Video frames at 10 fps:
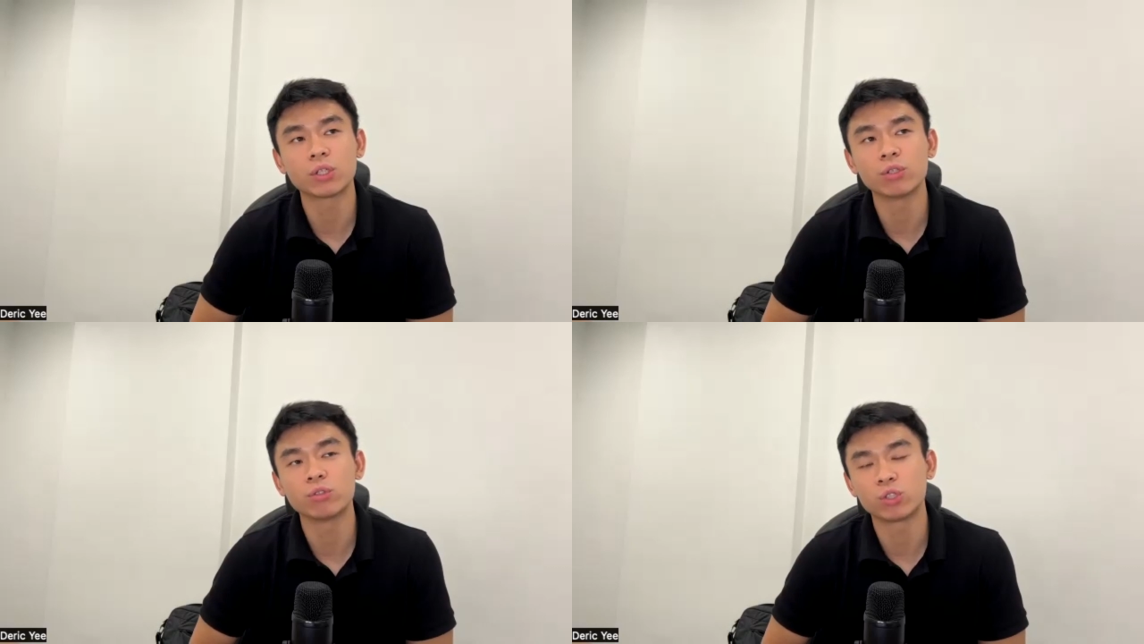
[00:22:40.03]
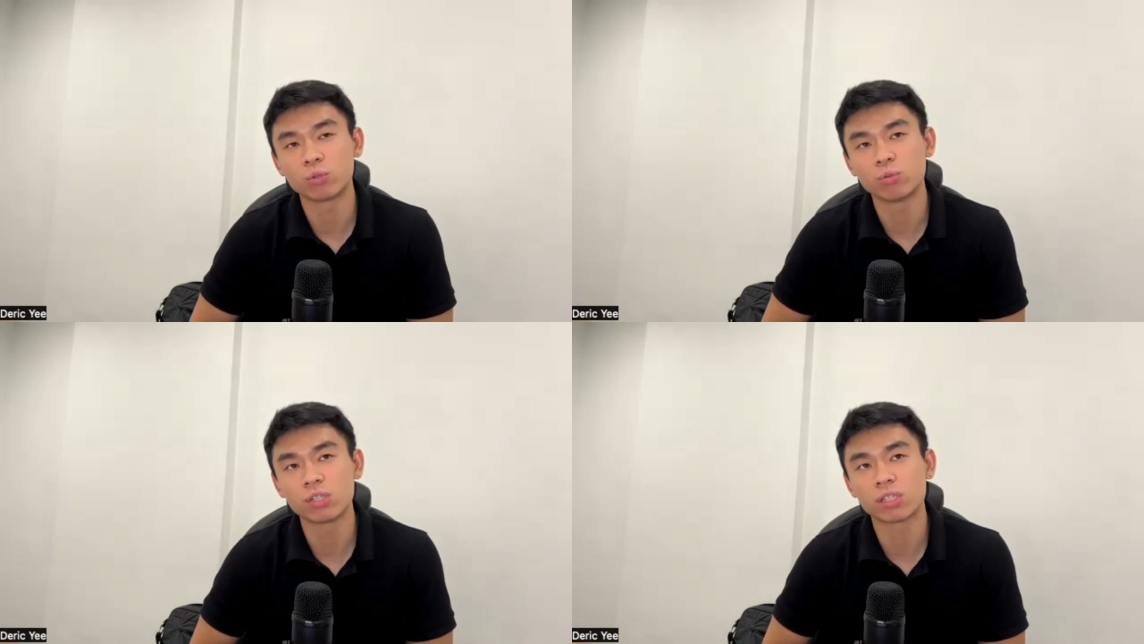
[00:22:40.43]
you
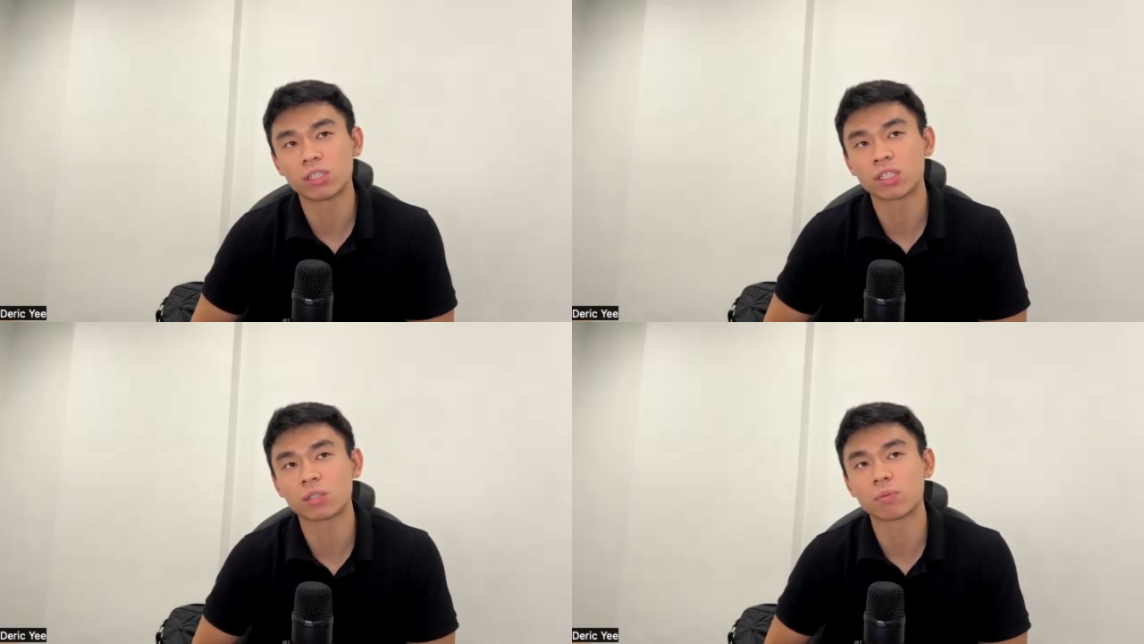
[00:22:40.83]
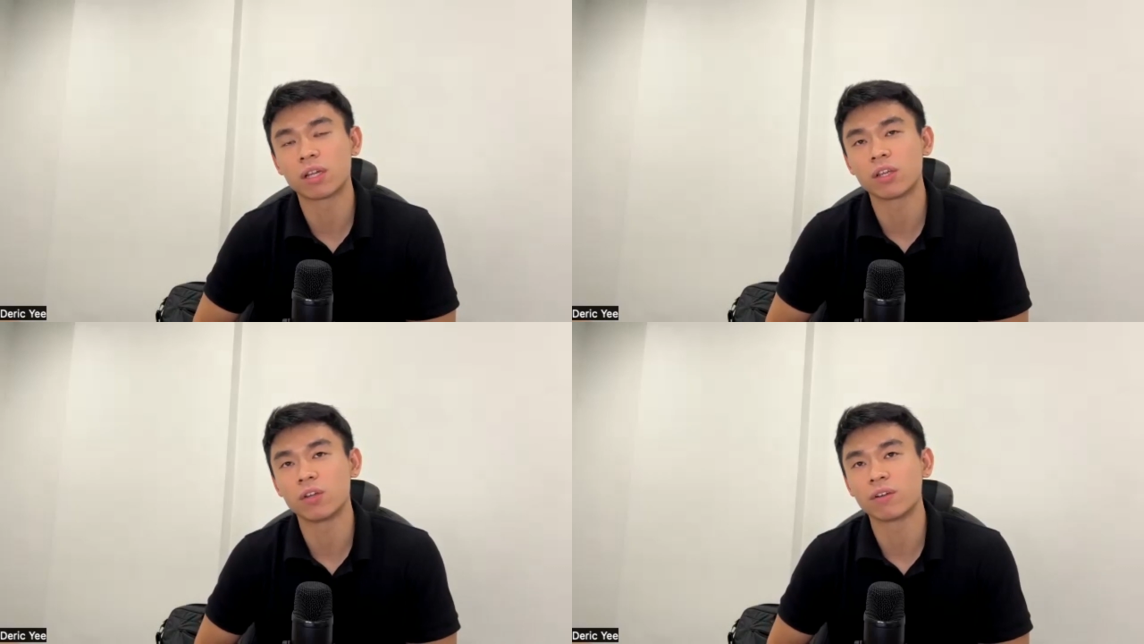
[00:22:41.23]
choose, just want to
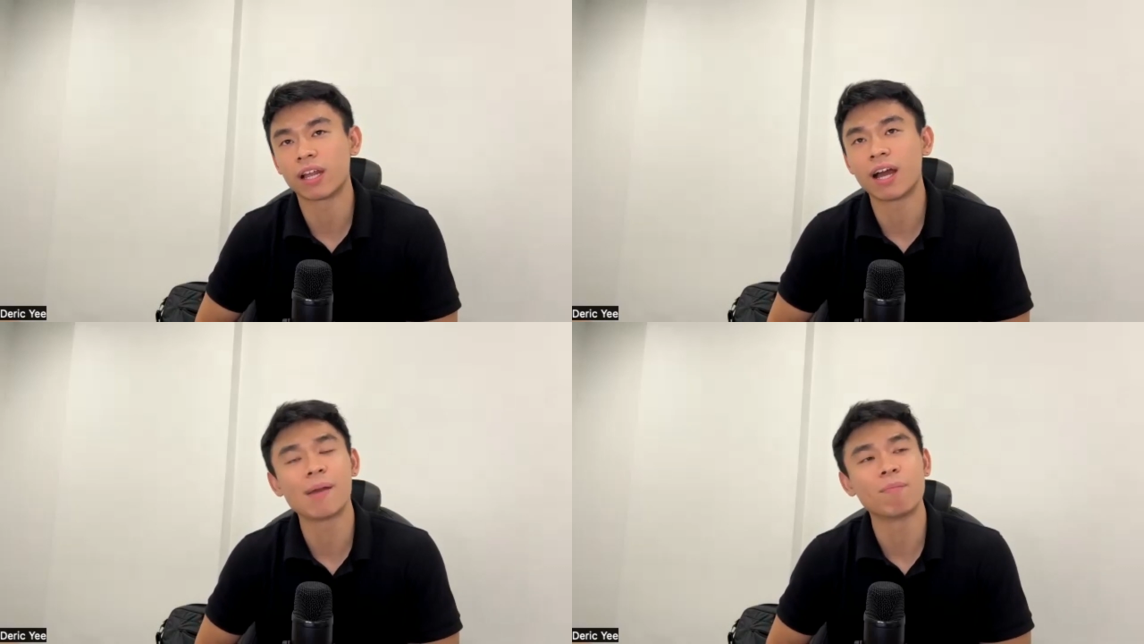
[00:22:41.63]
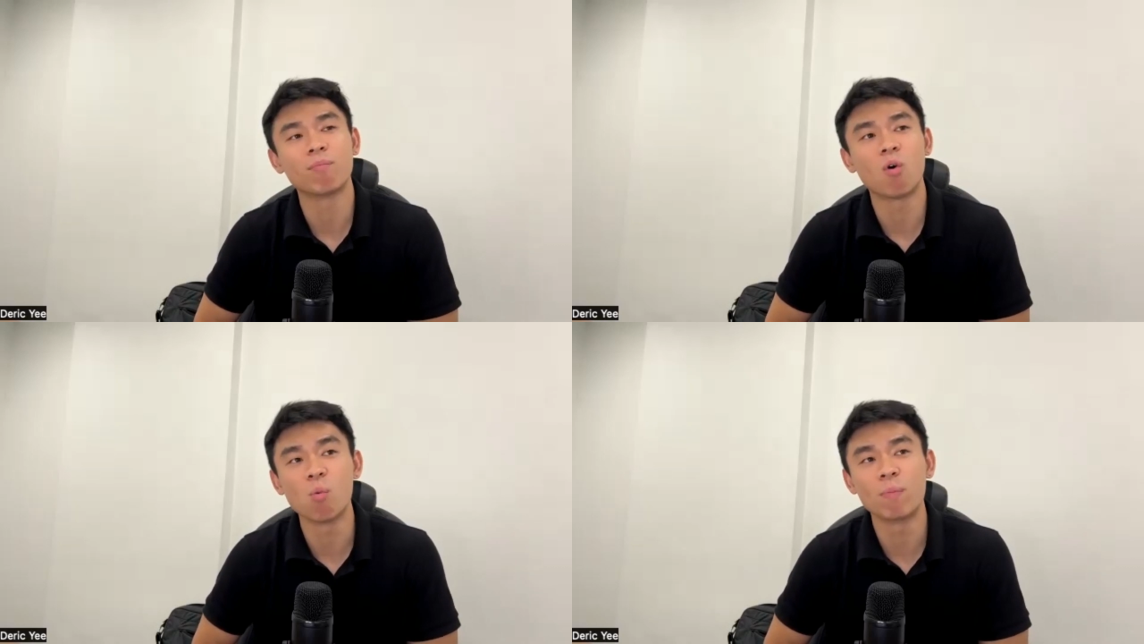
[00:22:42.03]
let you know that I am
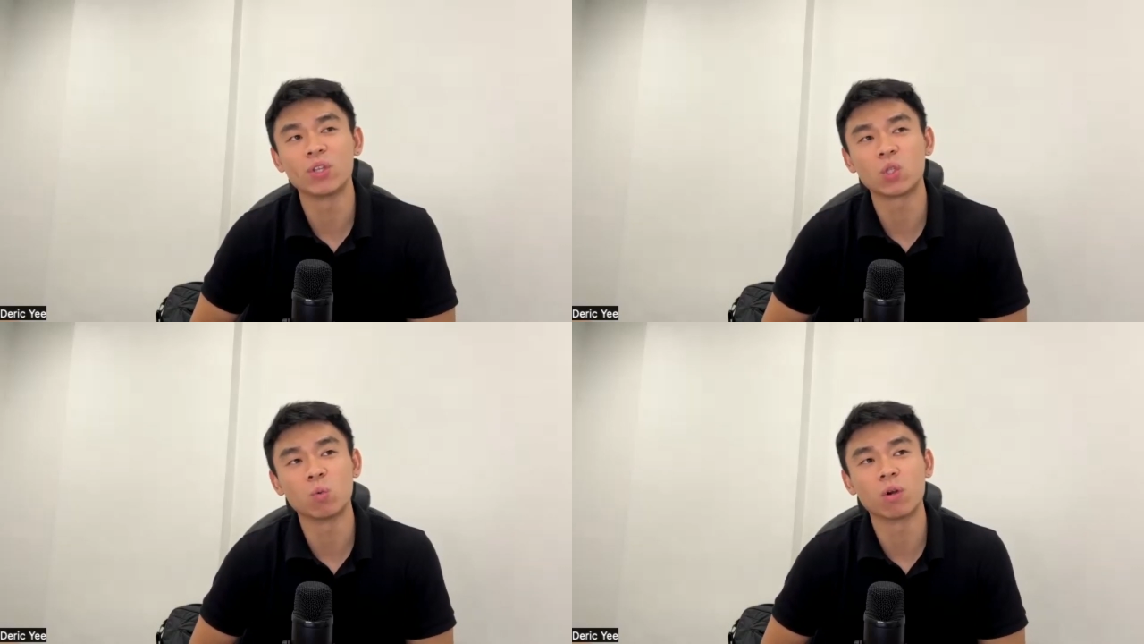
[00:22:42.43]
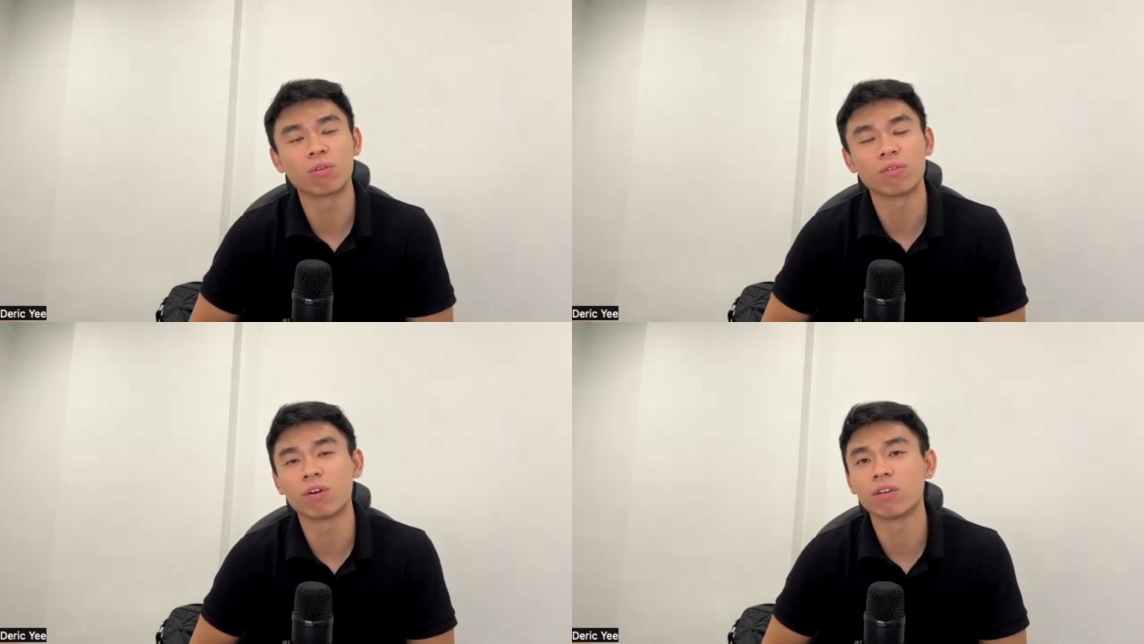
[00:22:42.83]
open to work
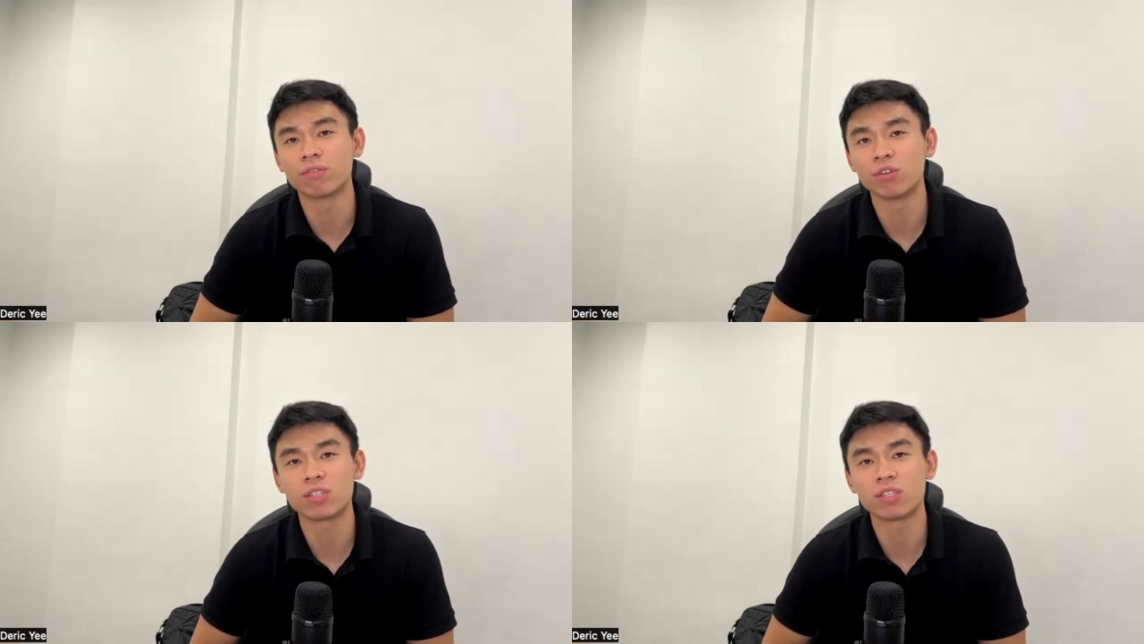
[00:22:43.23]
with all of you.